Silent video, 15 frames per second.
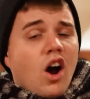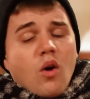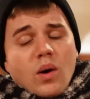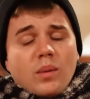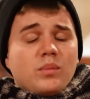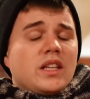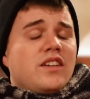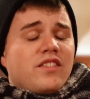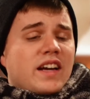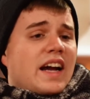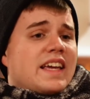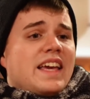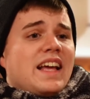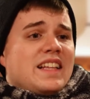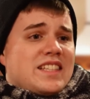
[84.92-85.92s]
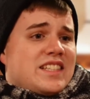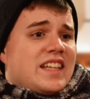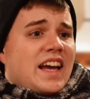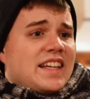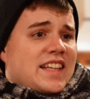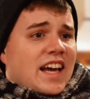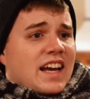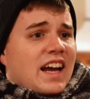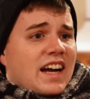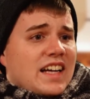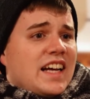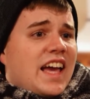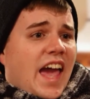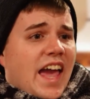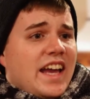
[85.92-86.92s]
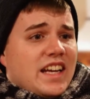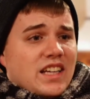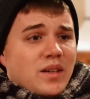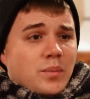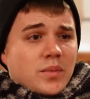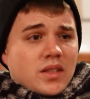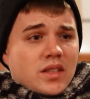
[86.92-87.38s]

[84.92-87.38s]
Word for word: Oh, I'm leaving. I can't stand that guy. I hate him.